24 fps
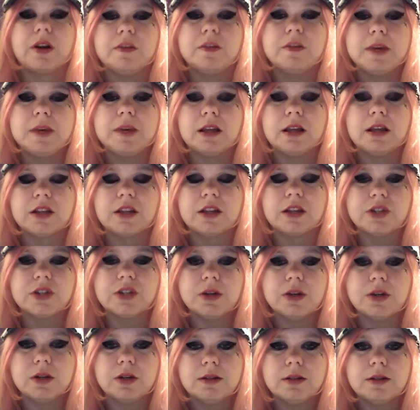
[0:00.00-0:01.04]
being
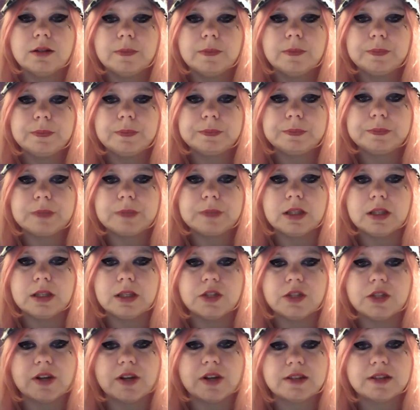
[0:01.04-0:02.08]
electrocuted in the
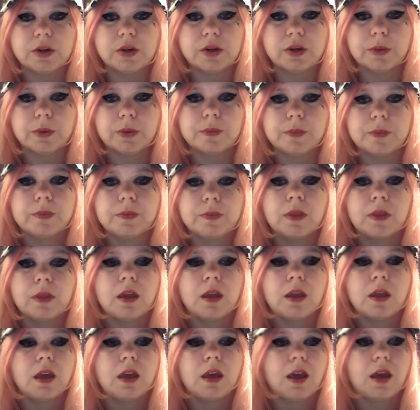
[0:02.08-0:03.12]
dressing room,
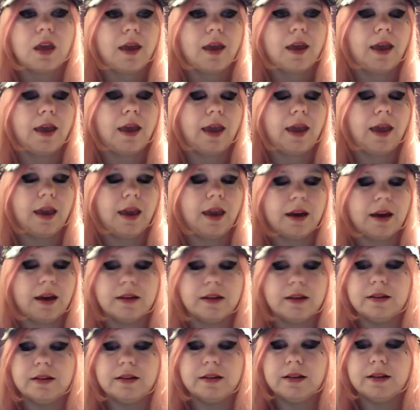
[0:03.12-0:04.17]

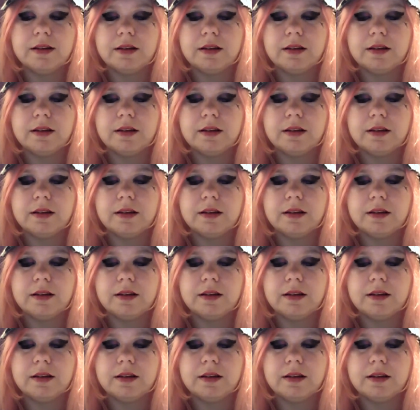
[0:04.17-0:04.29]
and